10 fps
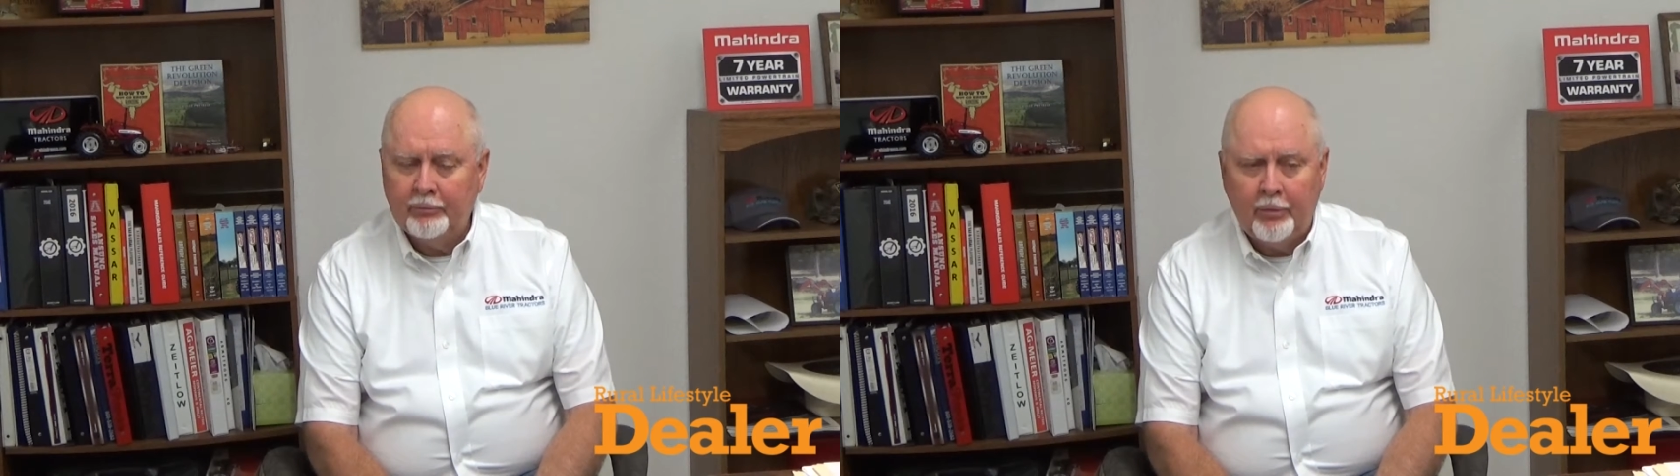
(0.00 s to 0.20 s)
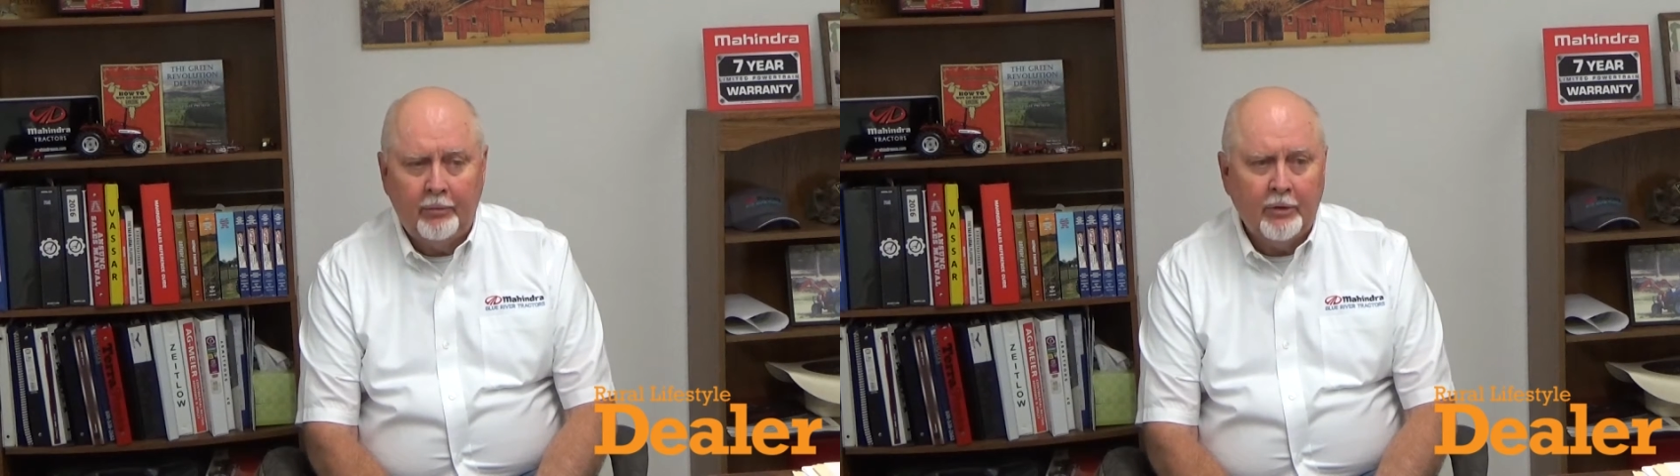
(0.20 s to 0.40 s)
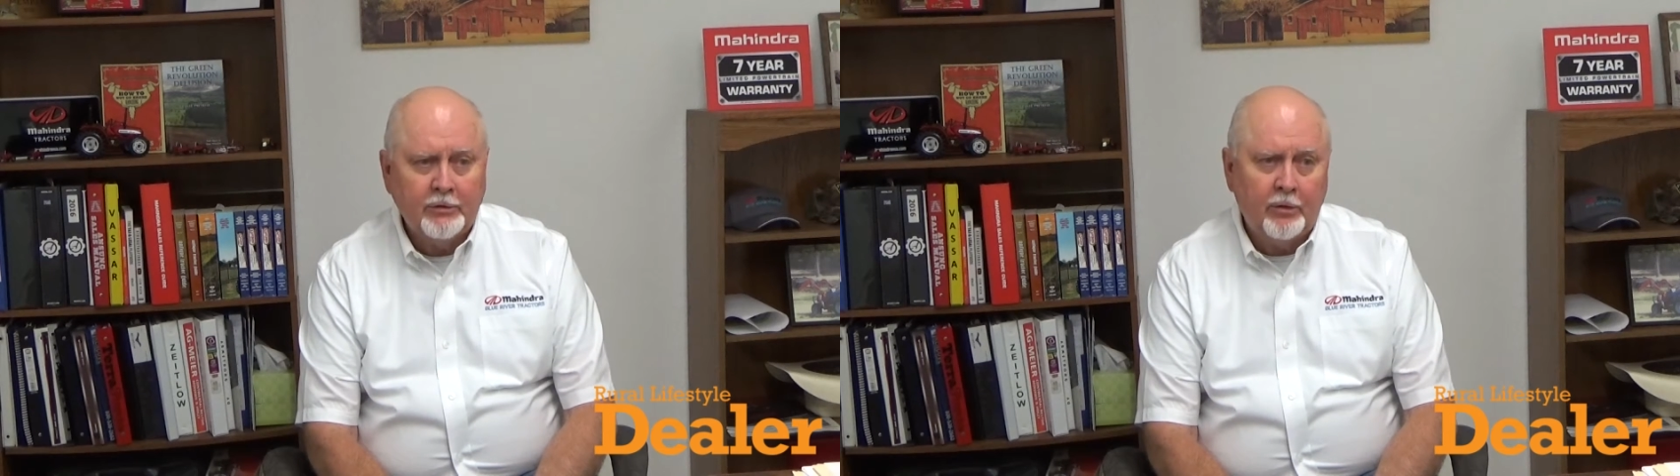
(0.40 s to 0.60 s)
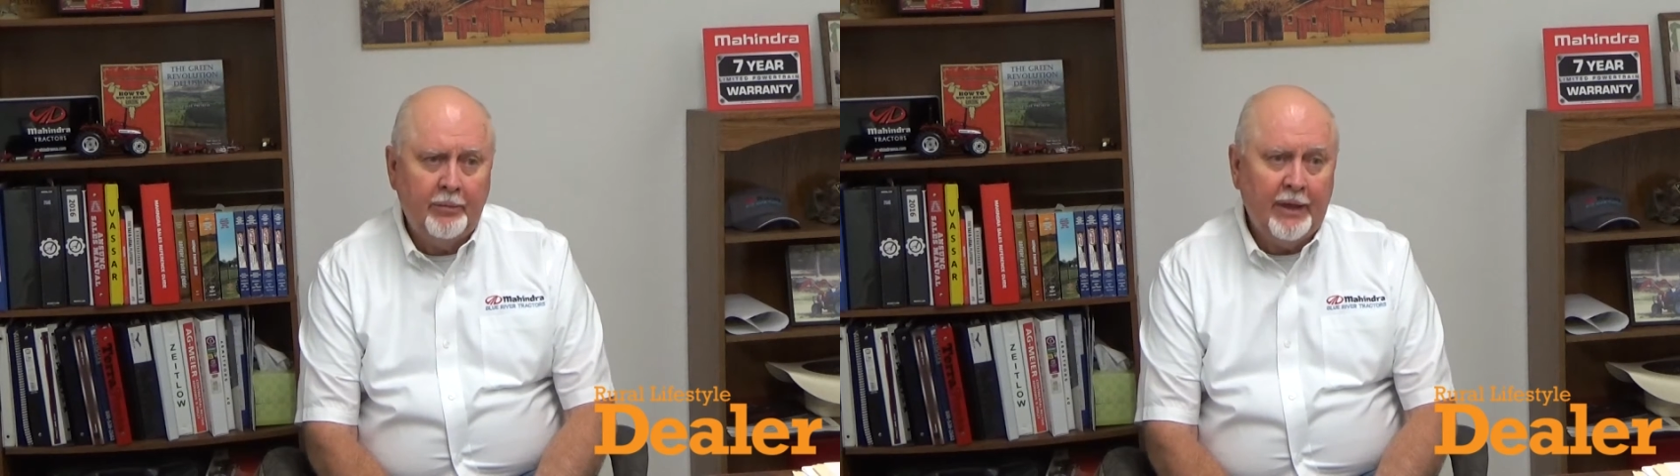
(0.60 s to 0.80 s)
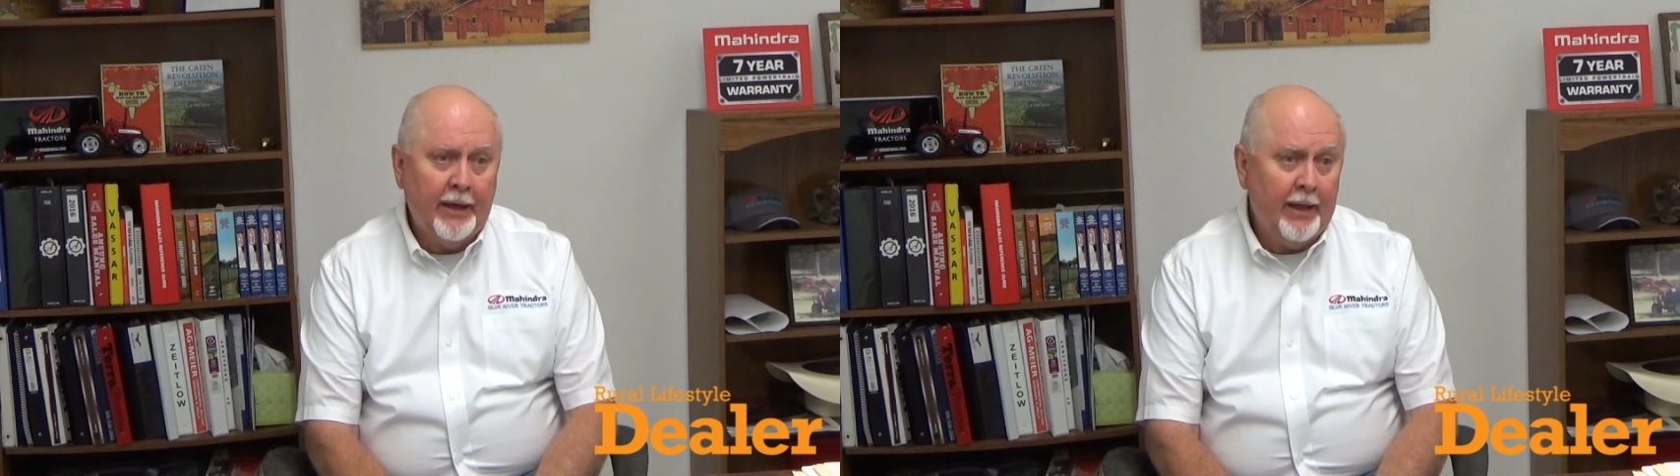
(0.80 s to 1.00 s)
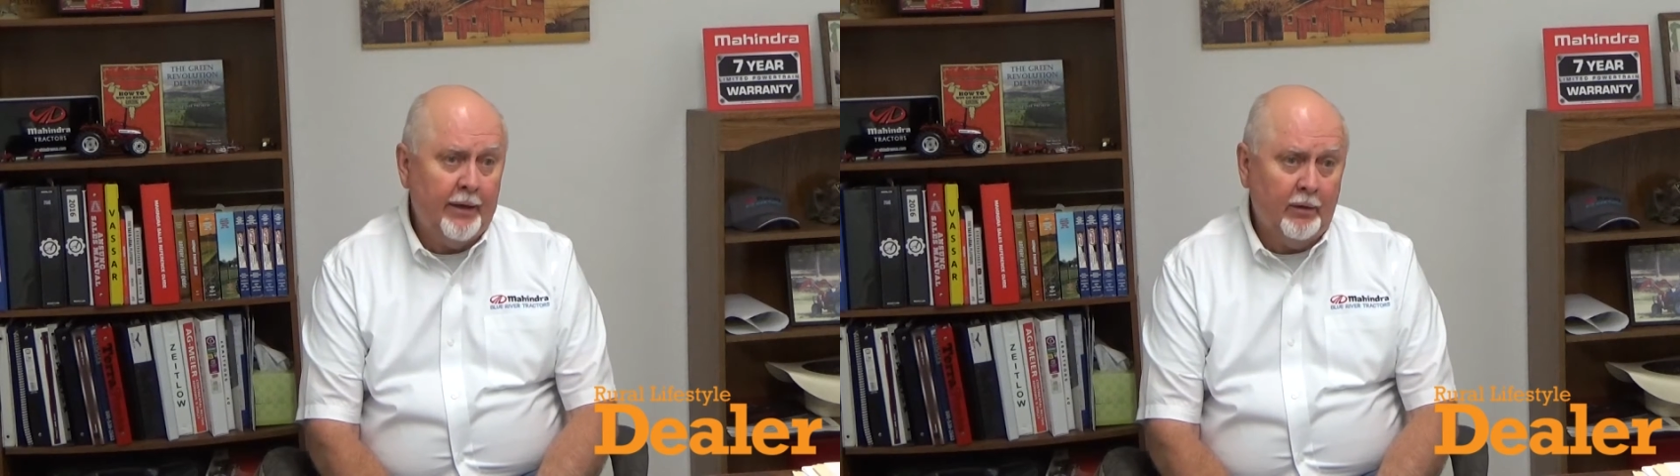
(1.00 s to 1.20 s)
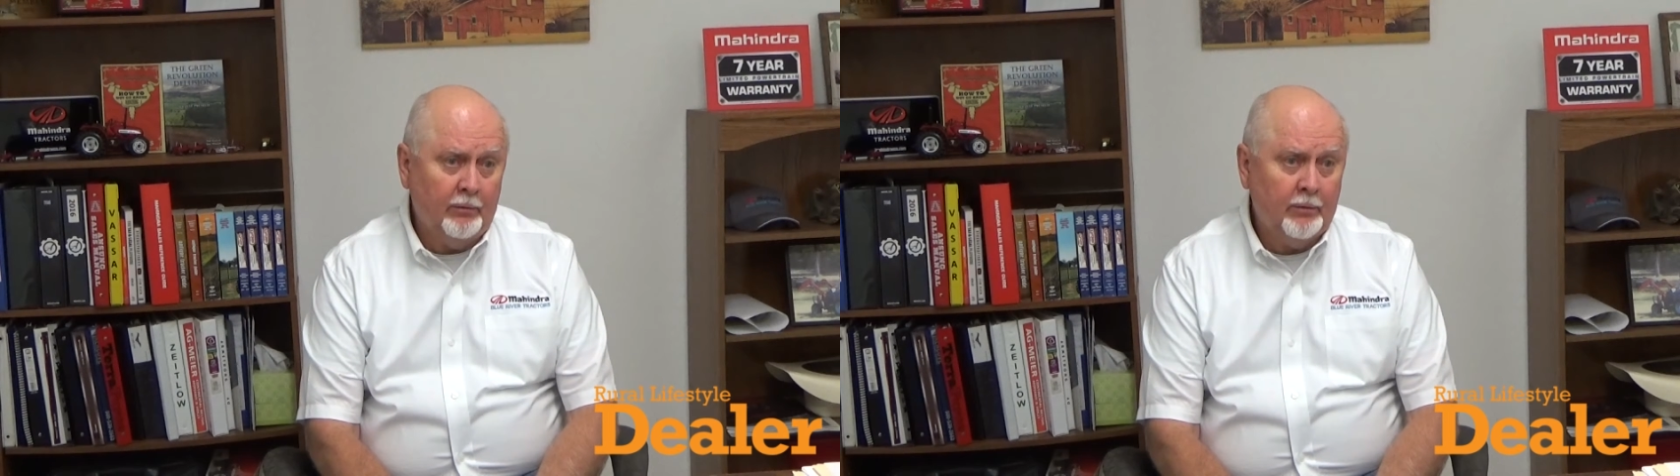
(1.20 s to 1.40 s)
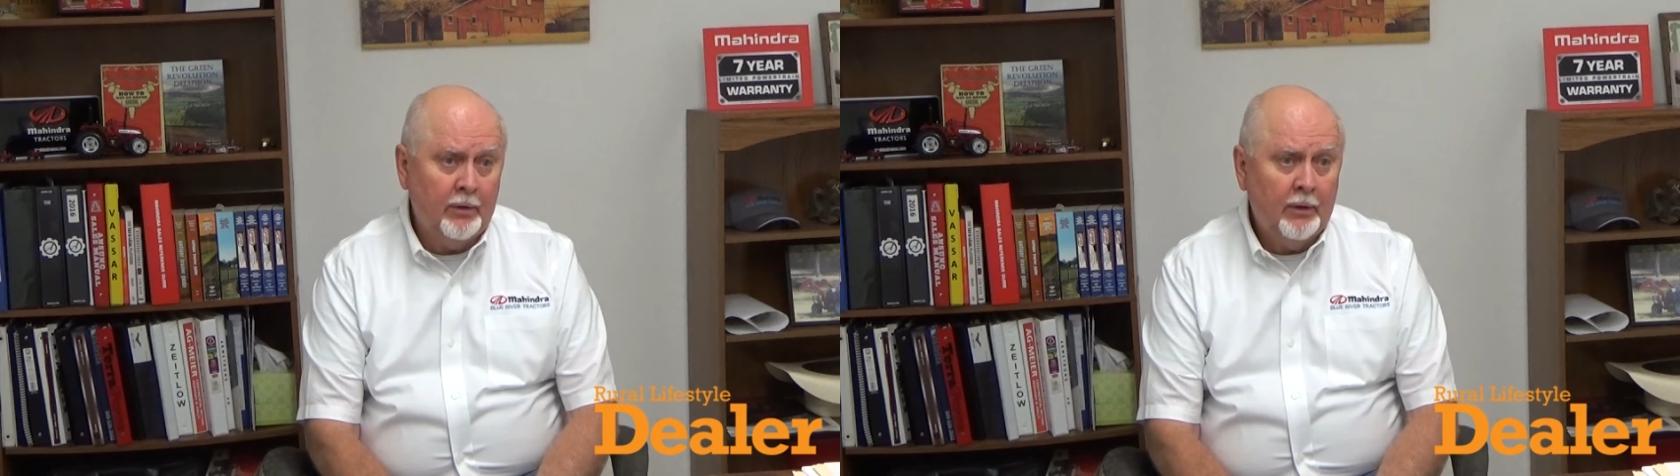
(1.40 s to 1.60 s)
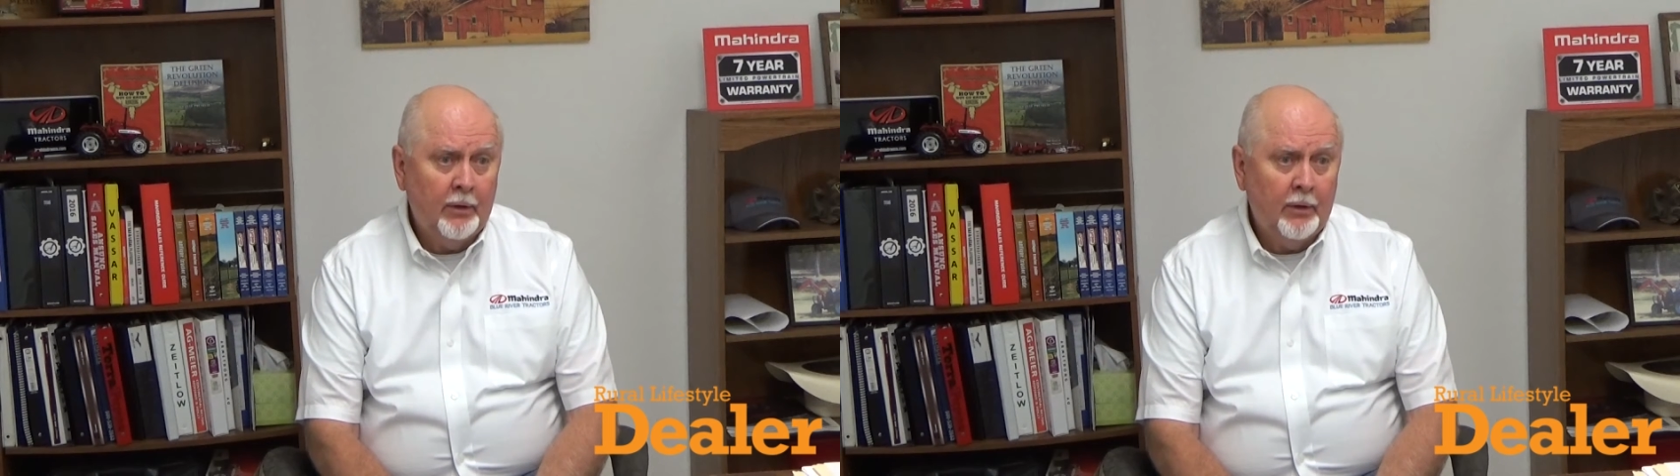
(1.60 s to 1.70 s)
pretty much gonna be an add-on